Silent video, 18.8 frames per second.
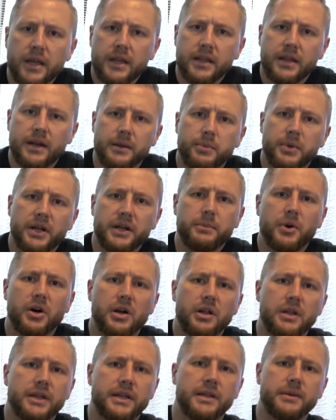that I played
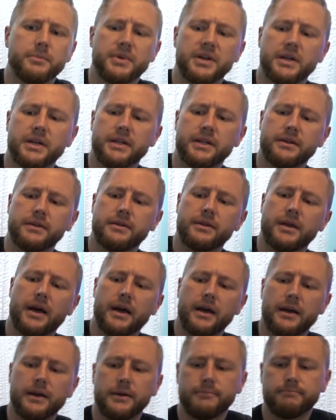ball in, but
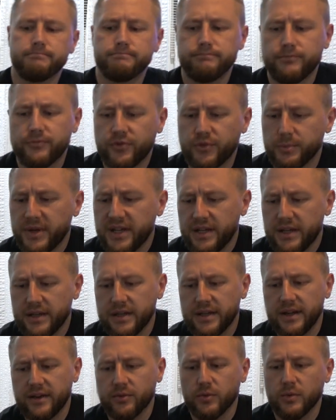for me,
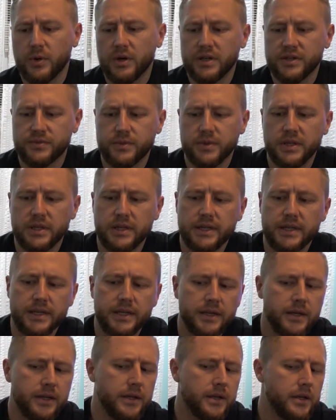it never was really
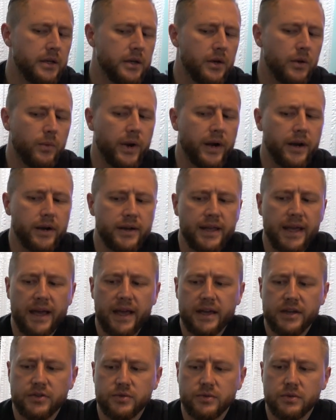wearing
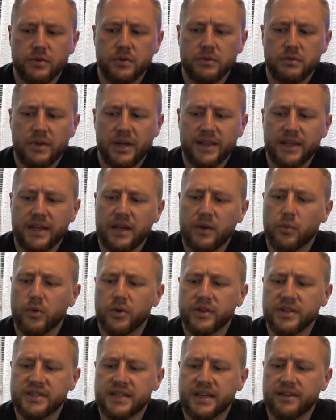casual. I think I wore
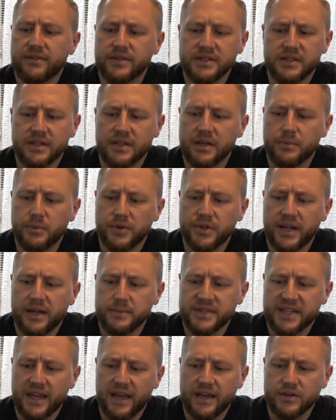the 7s a couple
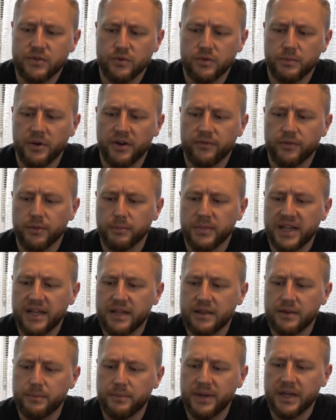times casual, but for me,
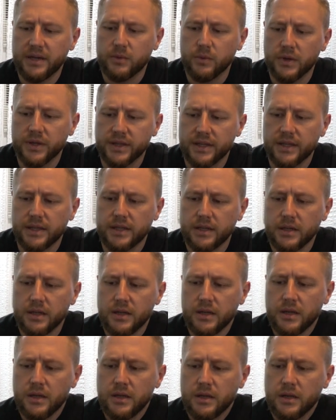the big one that
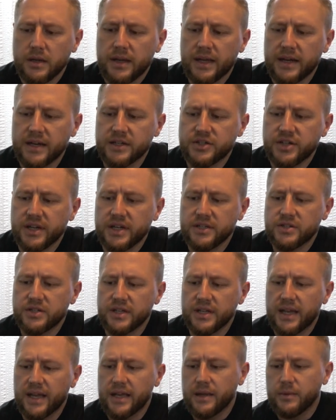kind of changed
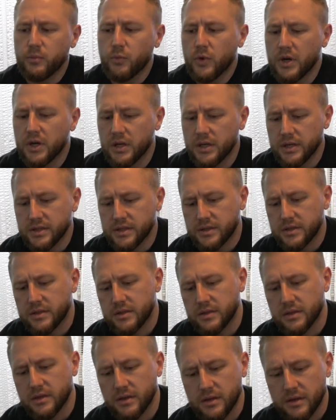the game was